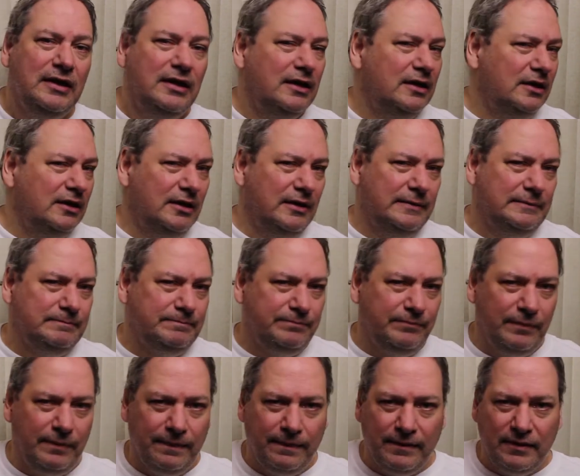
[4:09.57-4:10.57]

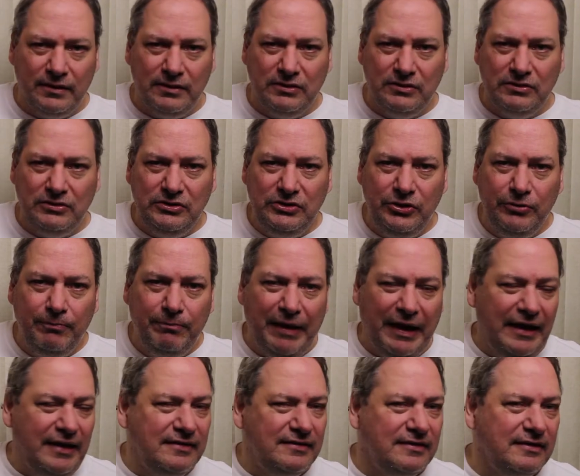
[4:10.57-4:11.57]
Um, you
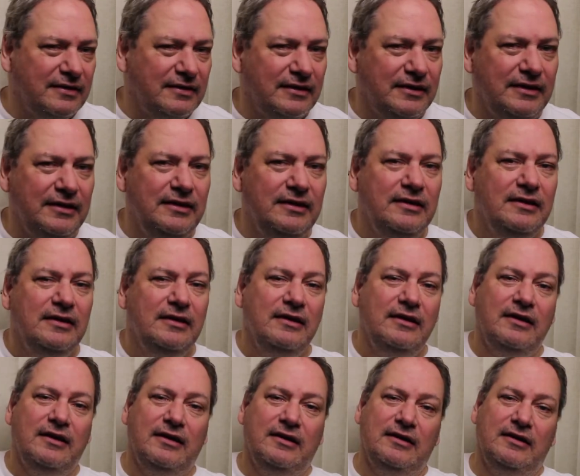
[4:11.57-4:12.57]
basically
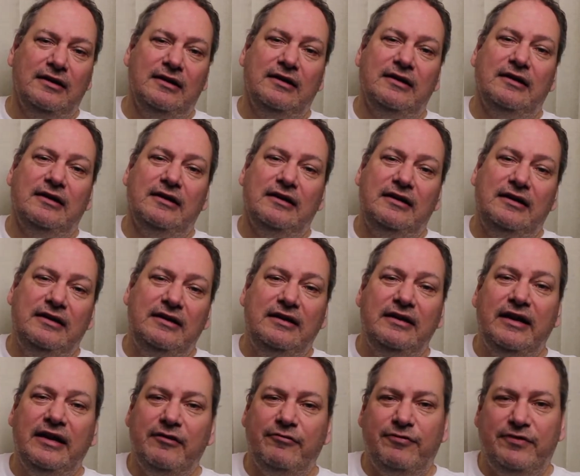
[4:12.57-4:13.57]
uh,
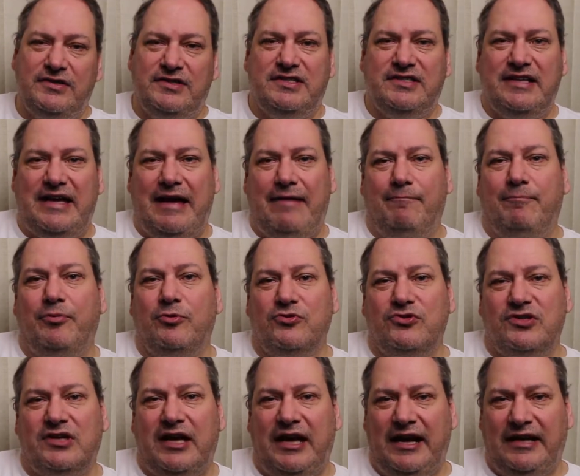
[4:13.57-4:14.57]
give a sample
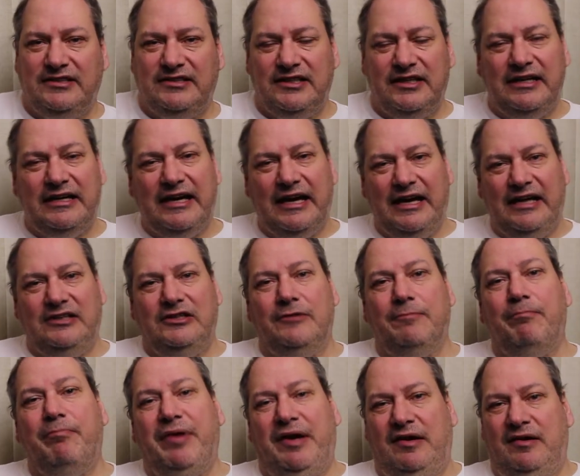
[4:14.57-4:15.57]
sketch. Again, you
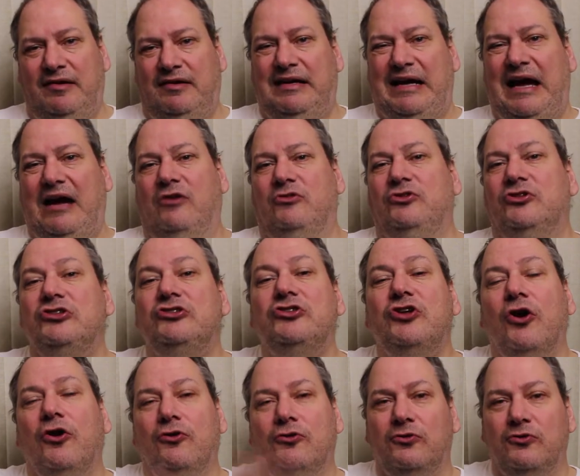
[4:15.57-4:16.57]
pare down your
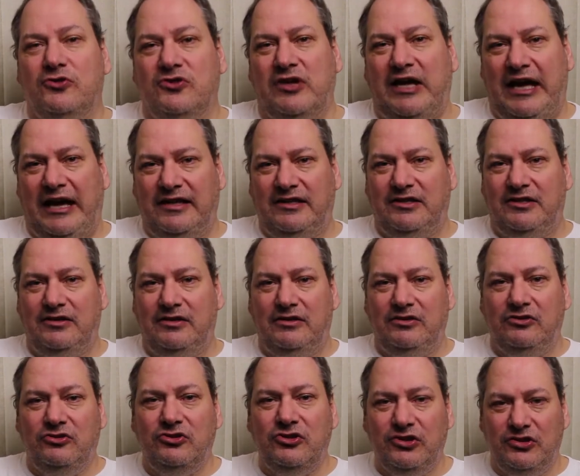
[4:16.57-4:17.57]
total sketch
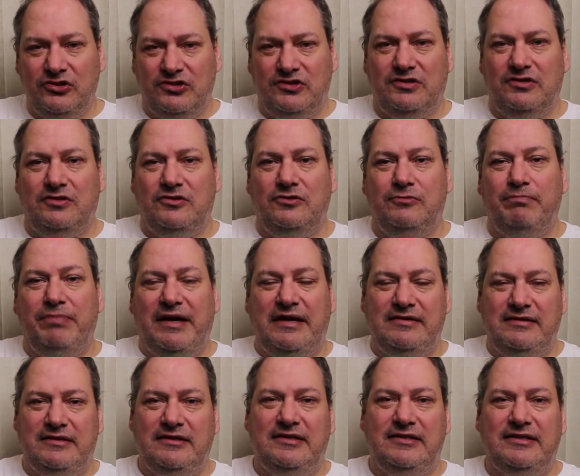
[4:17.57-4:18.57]
just to
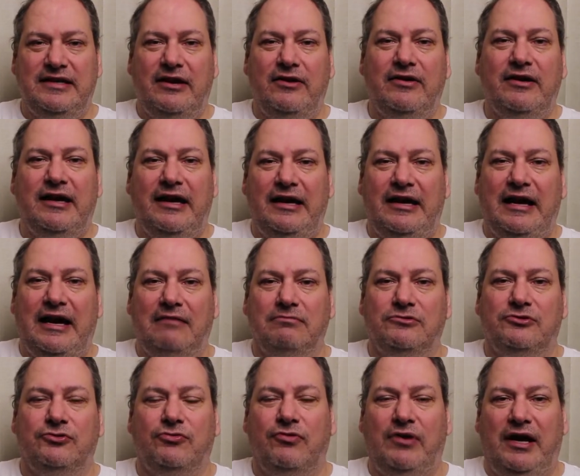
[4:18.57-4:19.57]
basically say okay
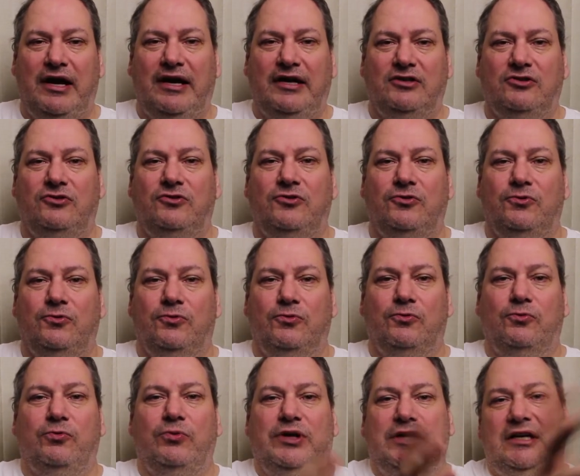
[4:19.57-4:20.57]
I'm trying to
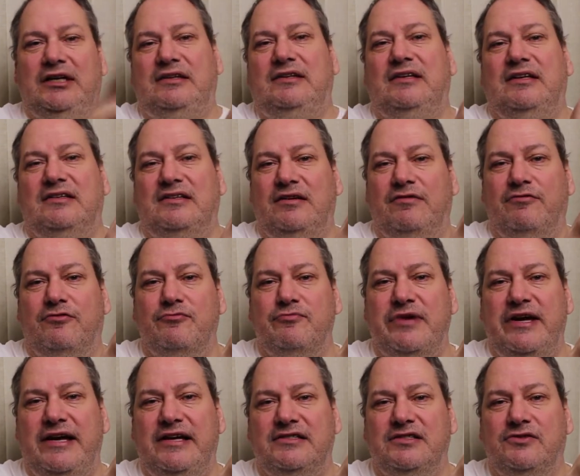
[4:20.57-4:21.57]
read this
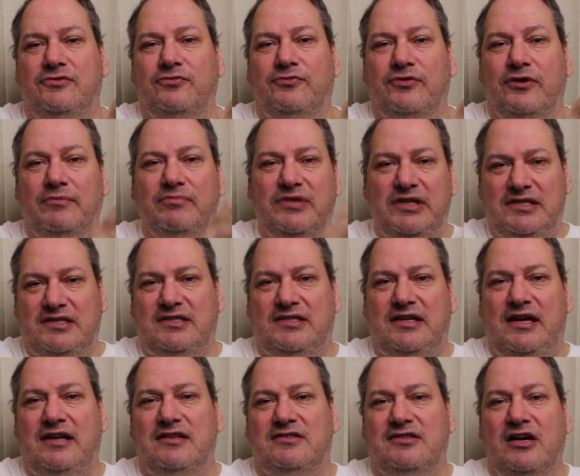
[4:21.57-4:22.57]
information from this
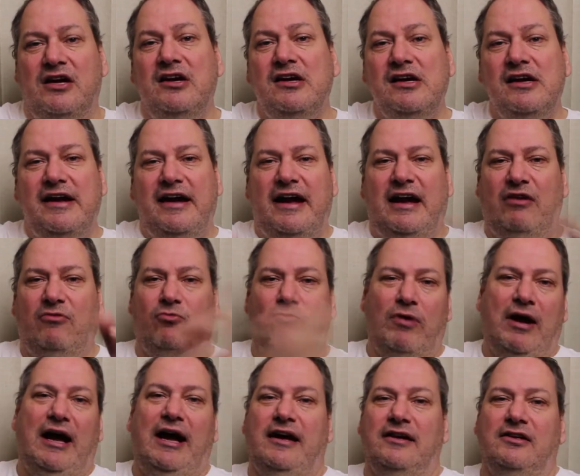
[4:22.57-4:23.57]
sensor and
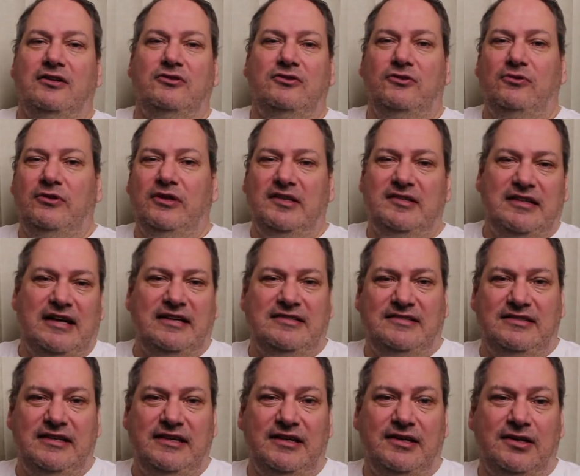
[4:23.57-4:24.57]
write it to this
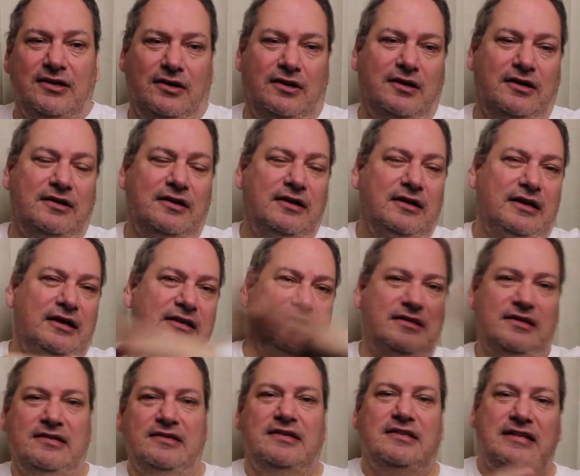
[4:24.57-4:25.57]
SD card and
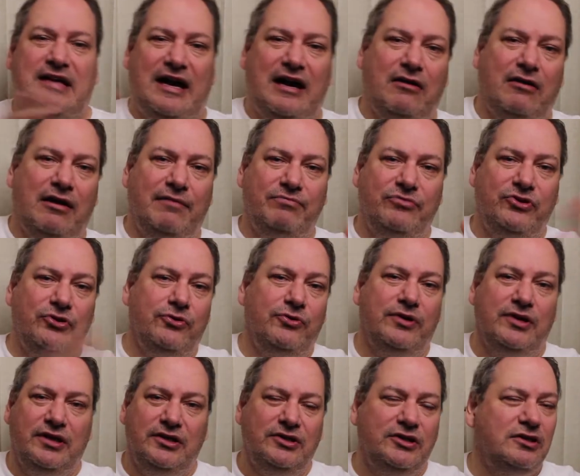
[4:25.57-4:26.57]
this is how I'm
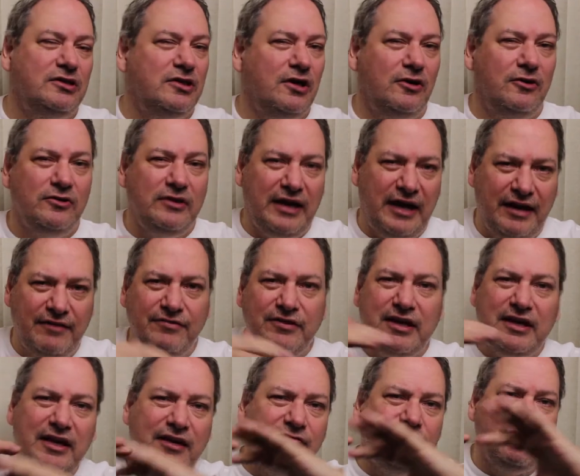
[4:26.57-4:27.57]
doing it. You don't have to
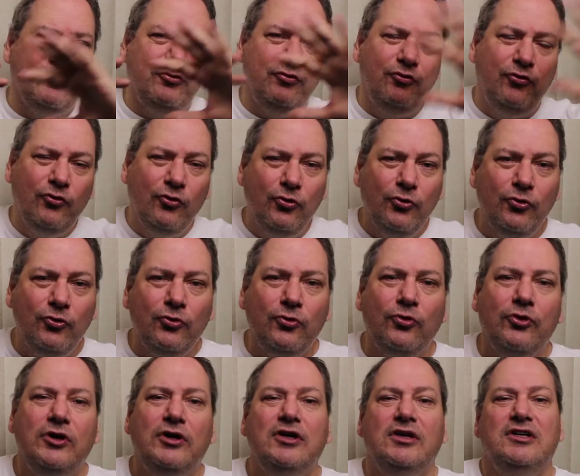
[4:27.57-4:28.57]
give the
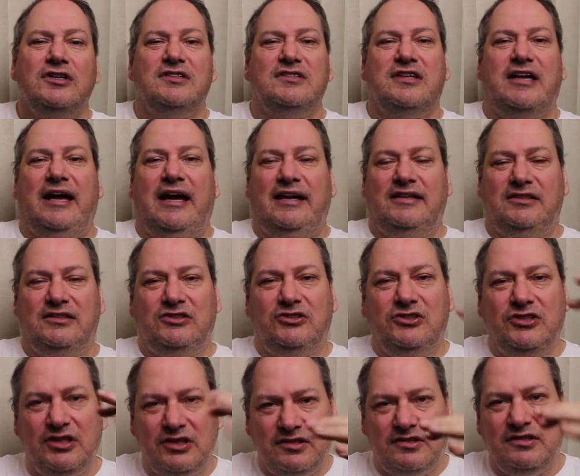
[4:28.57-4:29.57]
full sketch
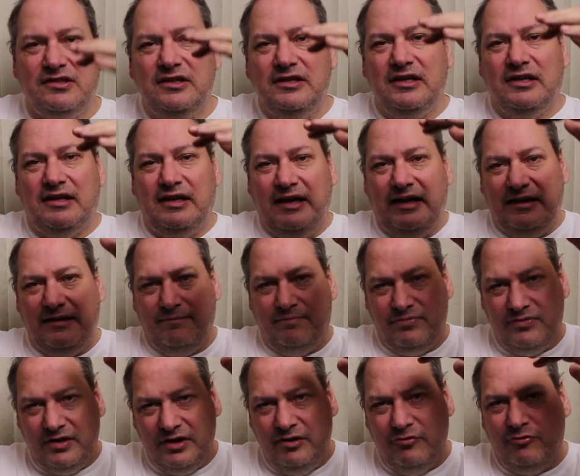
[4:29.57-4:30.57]
just like
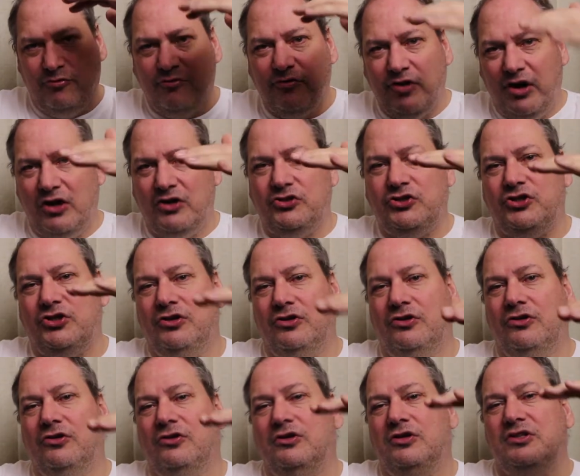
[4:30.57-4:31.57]
a
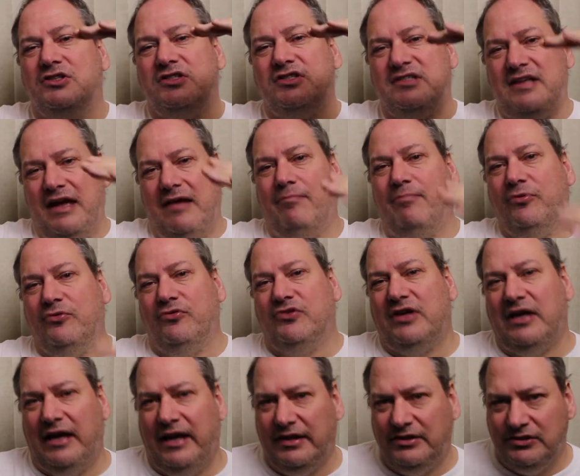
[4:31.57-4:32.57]
functional sample
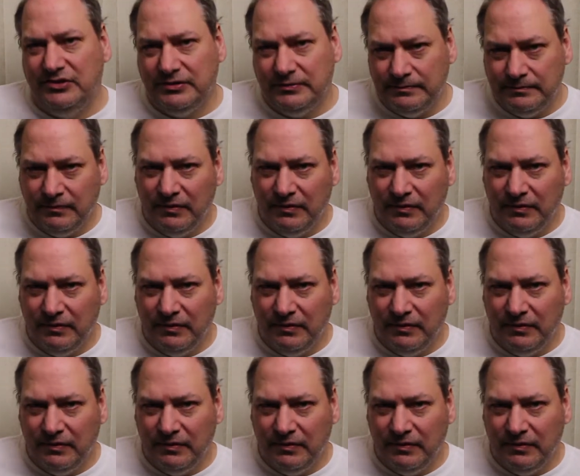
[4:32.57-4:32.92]
sketch.